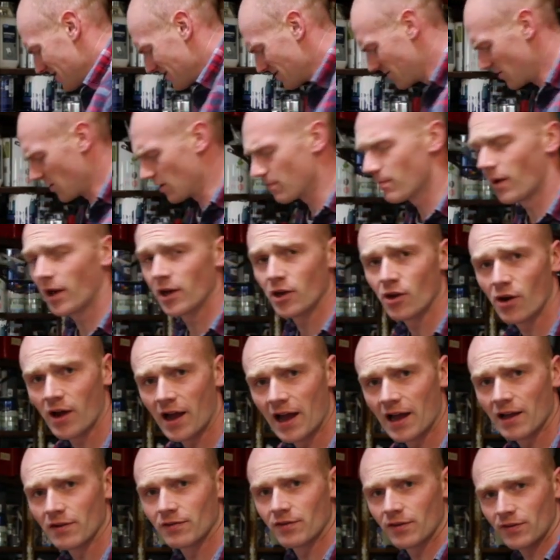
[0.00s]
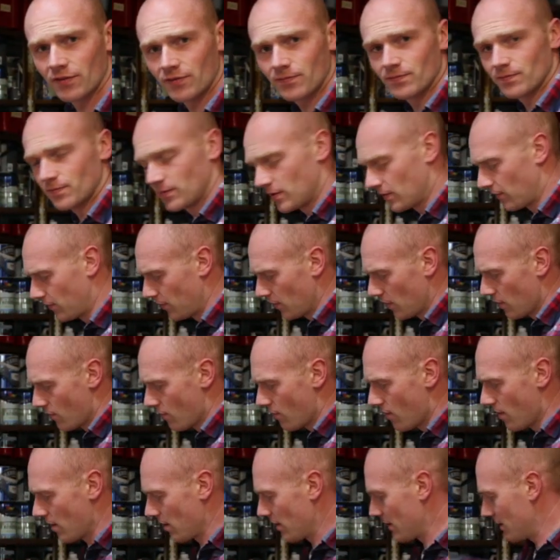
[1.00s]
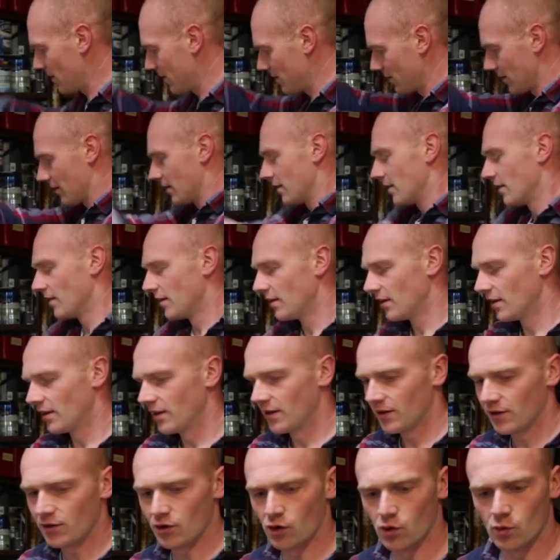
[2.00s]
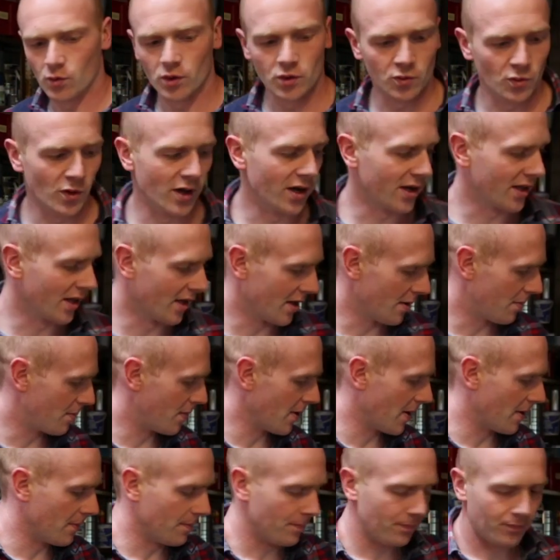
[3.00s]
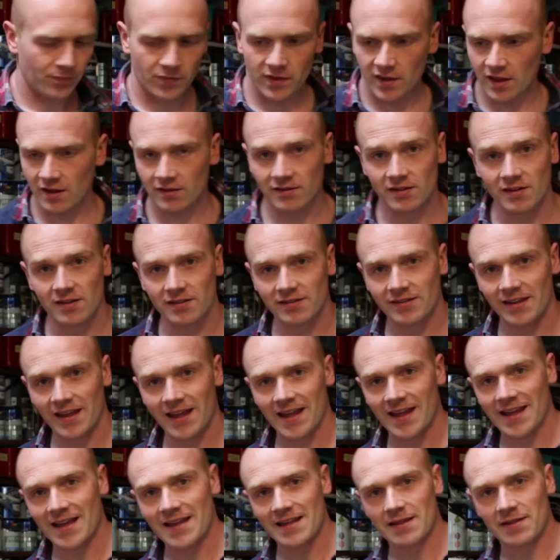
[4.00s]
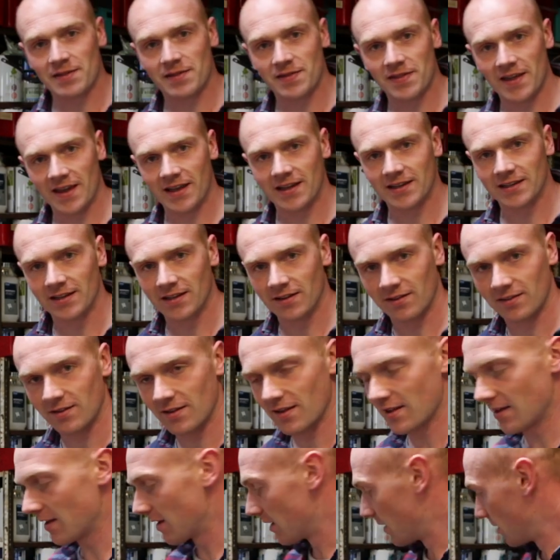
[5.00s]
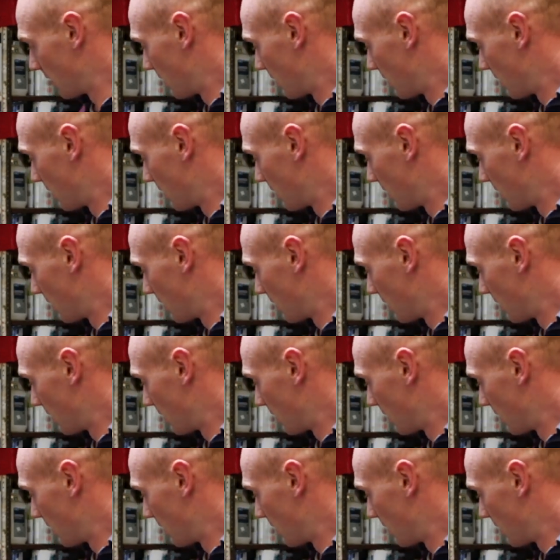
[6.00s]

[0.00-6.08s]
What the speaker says: Well, you might not have if you're a woodworker, but this is a thicknesser,